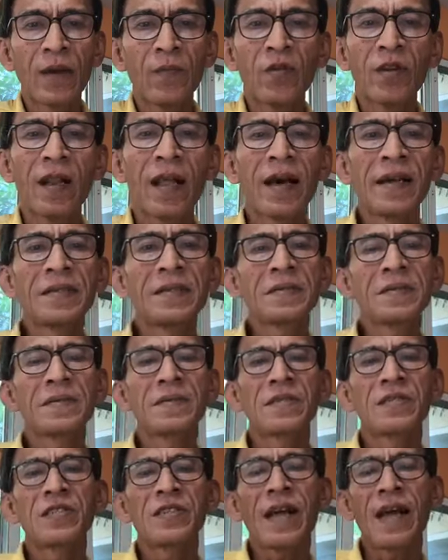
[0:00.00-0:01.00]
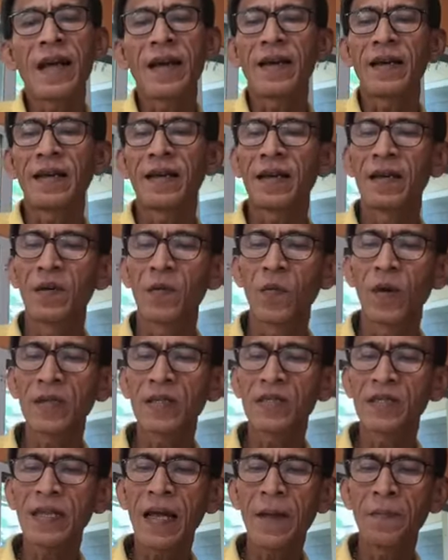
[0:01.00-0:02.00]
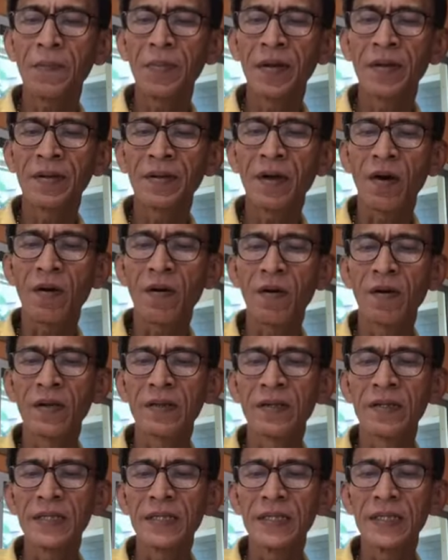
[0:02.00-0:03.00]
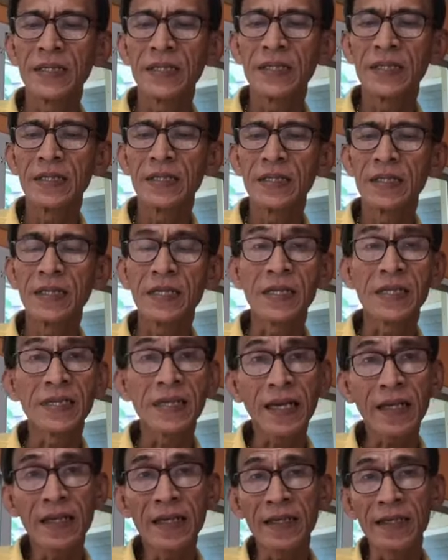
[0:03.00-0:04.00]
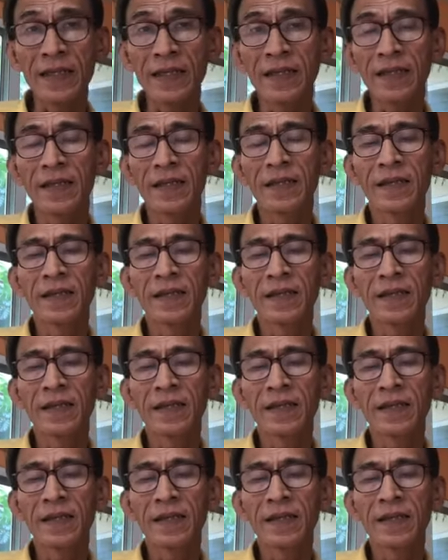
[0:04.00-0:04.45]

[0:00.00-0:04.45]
I would like to share what's happened on the 2nd